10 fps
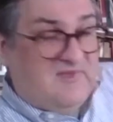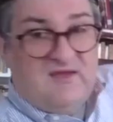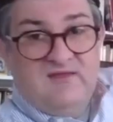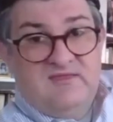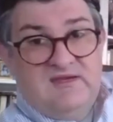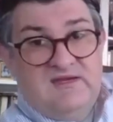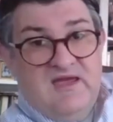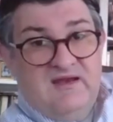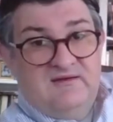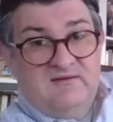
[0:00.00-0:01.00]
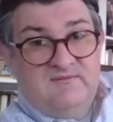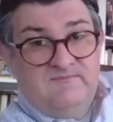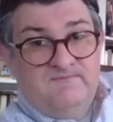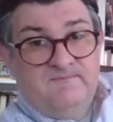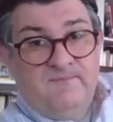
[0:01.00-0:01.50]
The end.
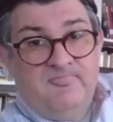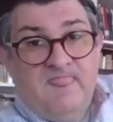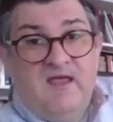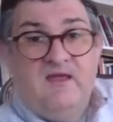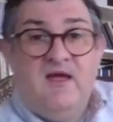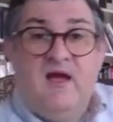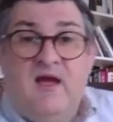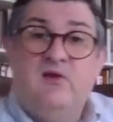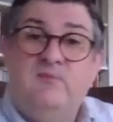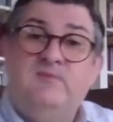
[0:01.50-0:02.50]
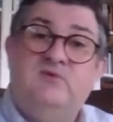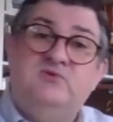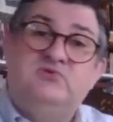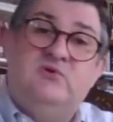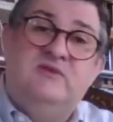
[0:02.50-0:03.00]
I hope you
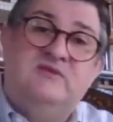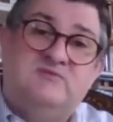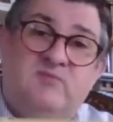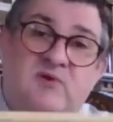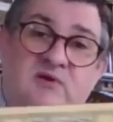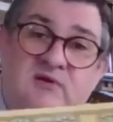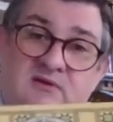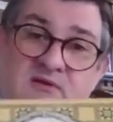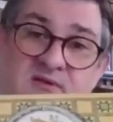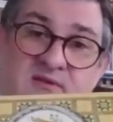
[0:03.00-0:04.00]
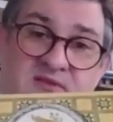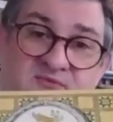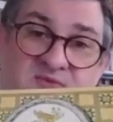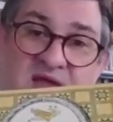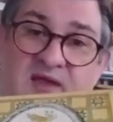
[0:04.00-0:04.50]
enjoyed this book, The
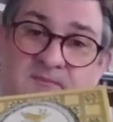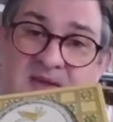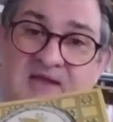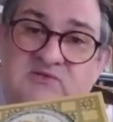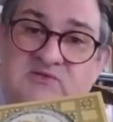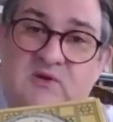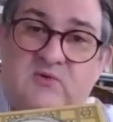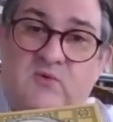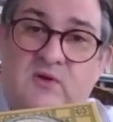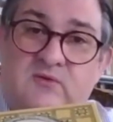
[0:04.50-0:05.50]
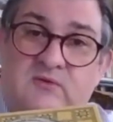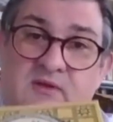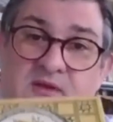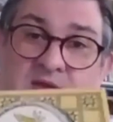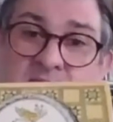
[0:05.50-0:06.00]
Flying Patchwork Quilt
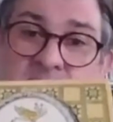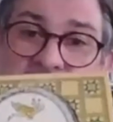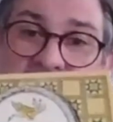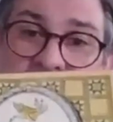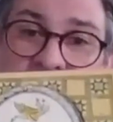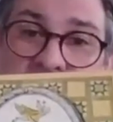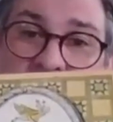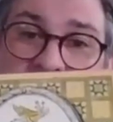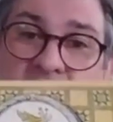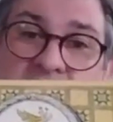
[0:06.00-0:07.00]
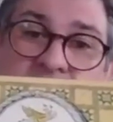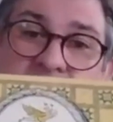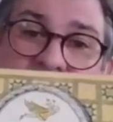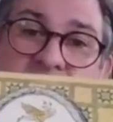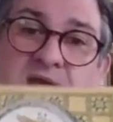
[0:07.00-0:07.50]
by Barbara
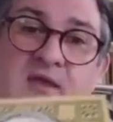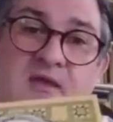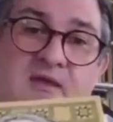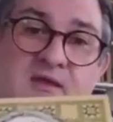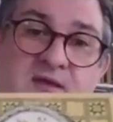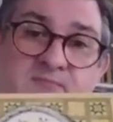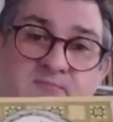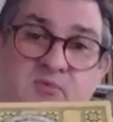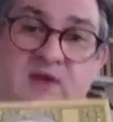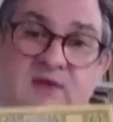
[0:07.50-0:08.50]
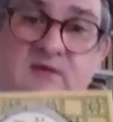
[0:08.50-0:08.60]
Brenner,